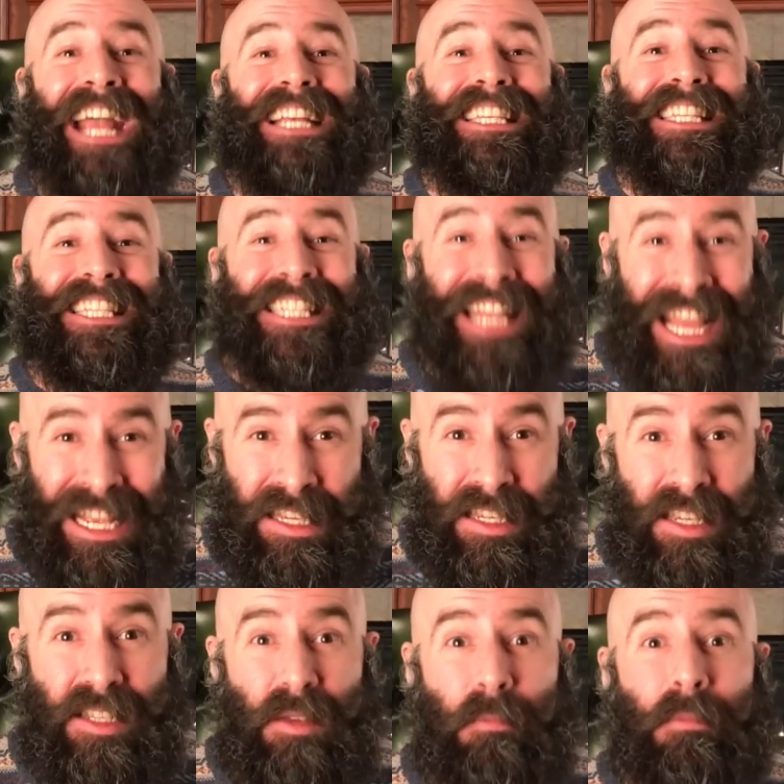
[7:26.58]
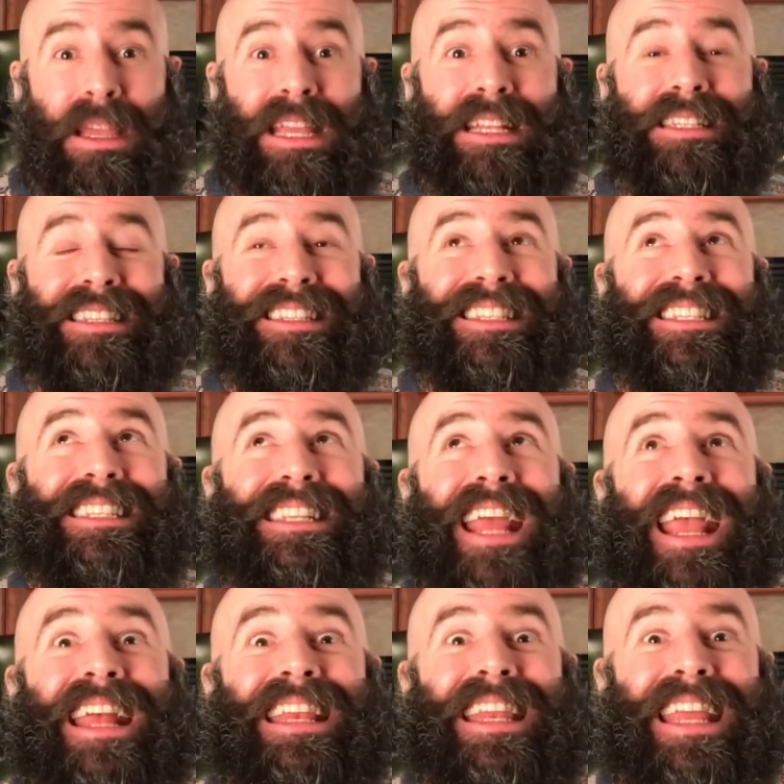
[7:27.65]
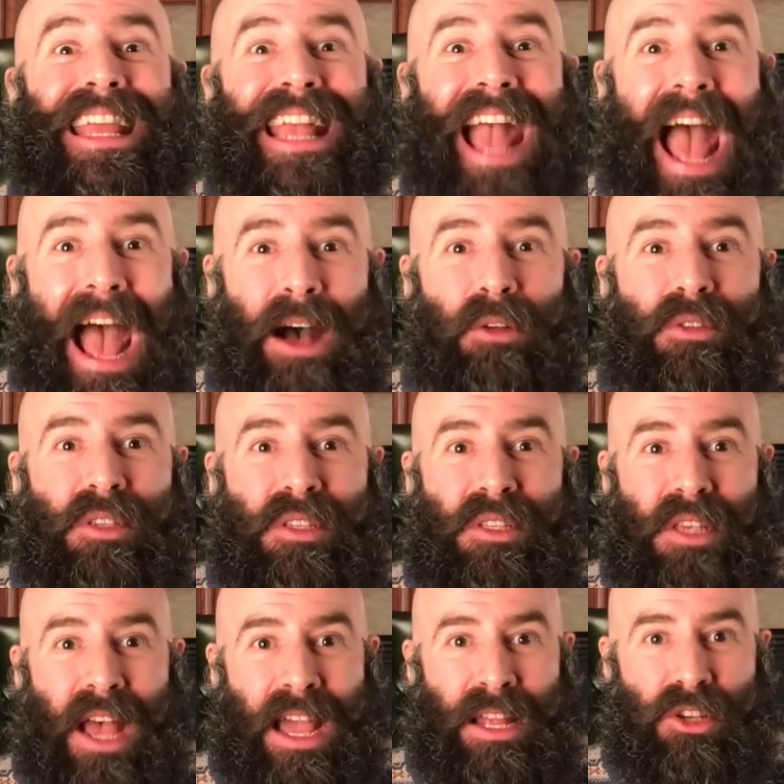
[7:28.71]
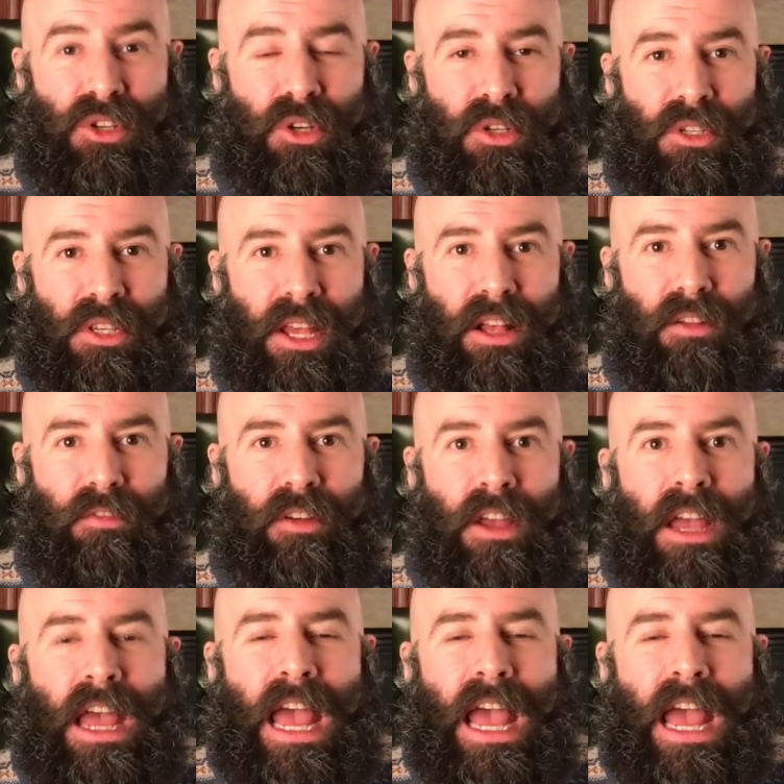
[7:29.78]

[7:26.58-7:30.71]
ecstasis, means standing outside yourself.